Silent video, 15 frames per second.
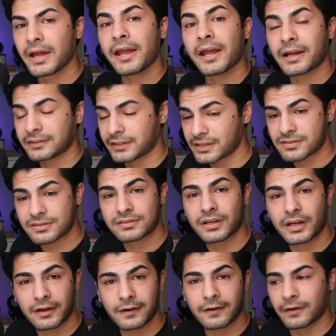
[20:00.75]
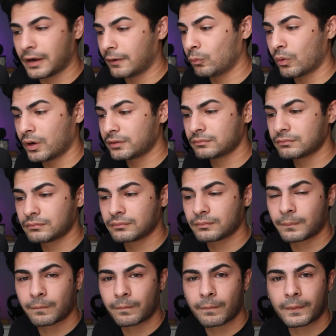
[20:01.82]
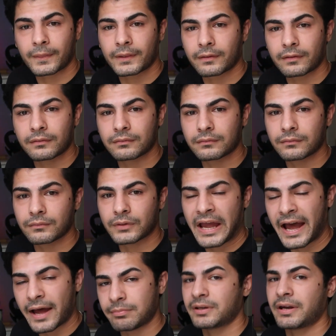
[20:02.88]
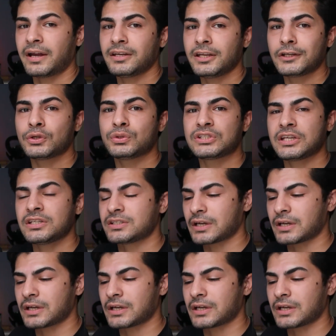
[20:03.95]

And that's a one habit I need to change.